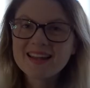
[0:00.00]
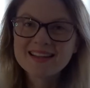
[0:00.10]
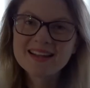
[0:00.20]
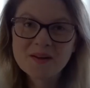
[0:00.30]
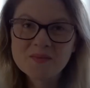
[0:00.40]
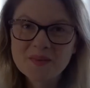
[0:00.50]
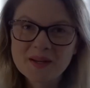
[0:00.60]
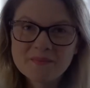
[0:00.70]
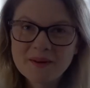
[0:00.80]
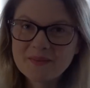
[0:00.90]
That, like,
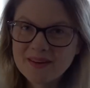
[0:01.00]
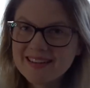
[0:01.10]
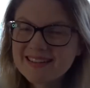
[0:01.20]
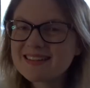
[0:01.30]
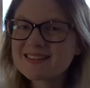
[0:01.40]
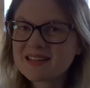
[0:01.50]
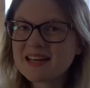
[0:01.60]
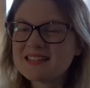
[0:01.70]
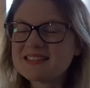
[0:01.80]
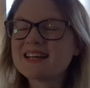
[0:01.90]
made my week. Can
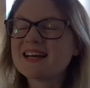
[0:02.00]
I just